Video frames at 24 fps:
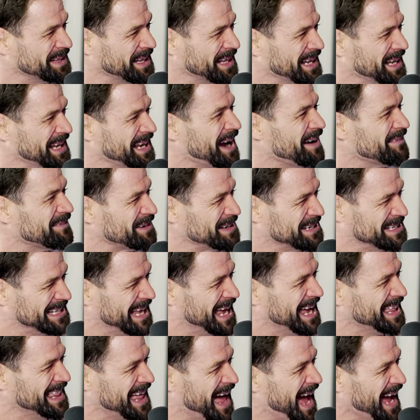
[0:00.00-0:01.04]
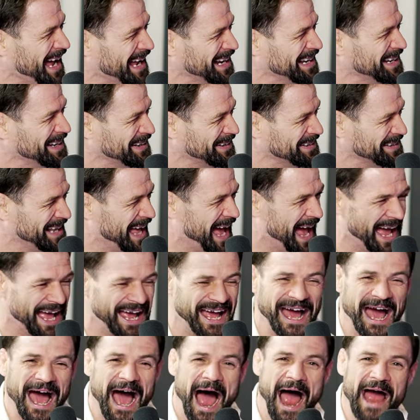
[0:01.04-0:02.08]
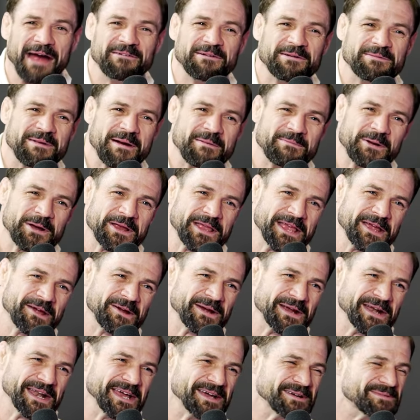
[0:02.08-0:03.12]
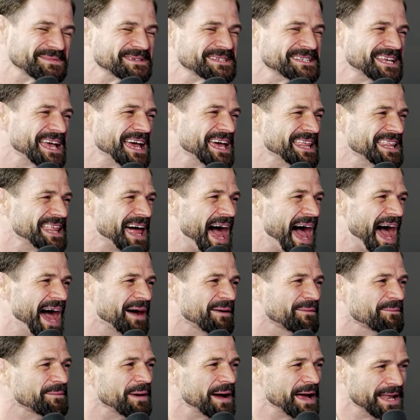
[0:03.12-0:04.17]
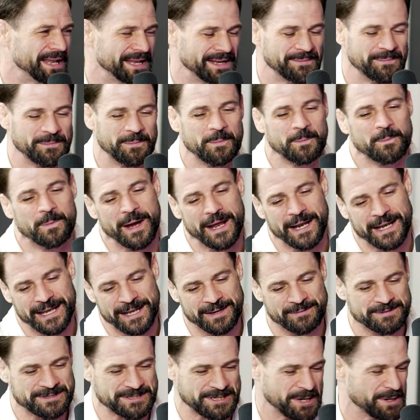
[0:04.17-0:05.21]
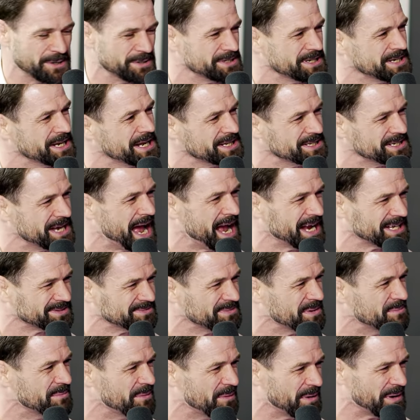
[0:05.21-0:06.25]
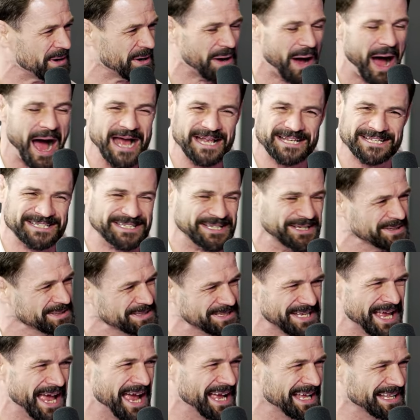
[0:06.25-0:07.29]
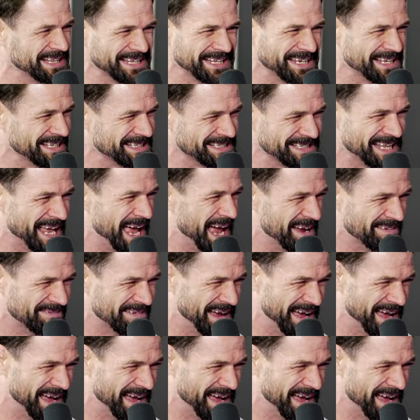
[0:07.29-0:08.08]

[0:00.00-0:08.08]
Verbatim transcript: Did See he ever fall? Say that in oh, your yeah. day? I remember hearing him say that when when he was coaching at Jackson Memorial. I yeah. still say it to this day, yeah.